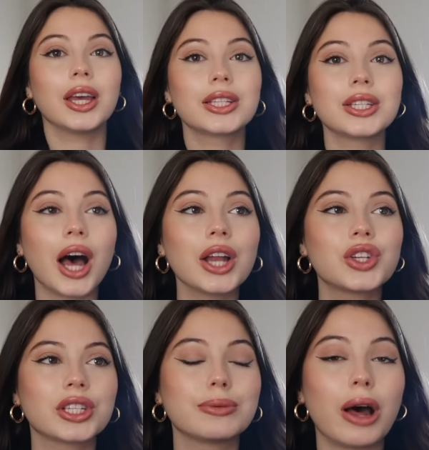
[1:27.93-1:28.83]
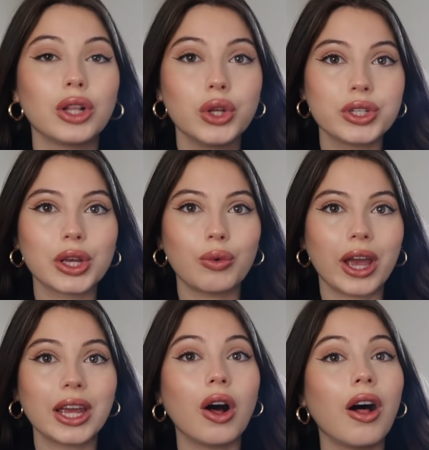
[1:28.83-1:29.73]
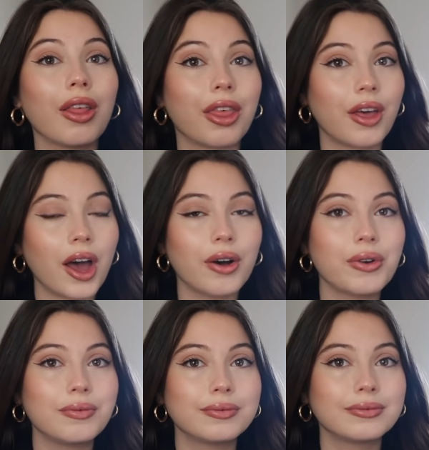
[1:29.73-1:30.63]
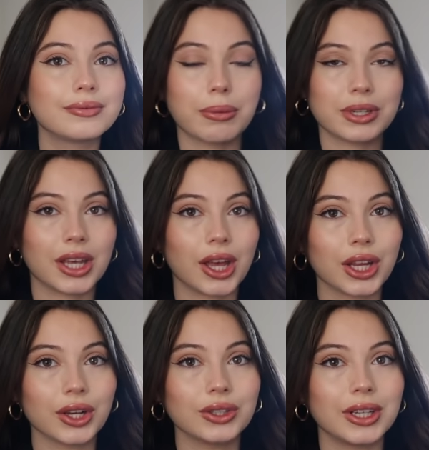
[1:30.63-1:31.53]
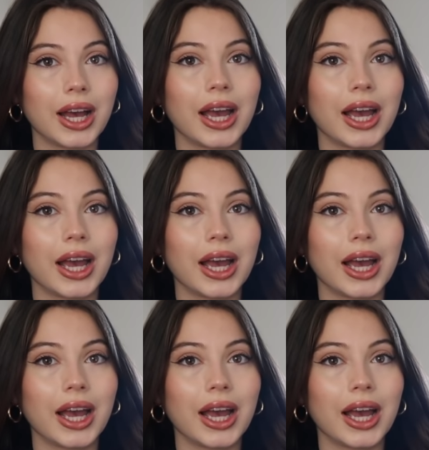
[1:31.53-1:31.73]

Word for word: It's not just about losing weight, although let me tell you,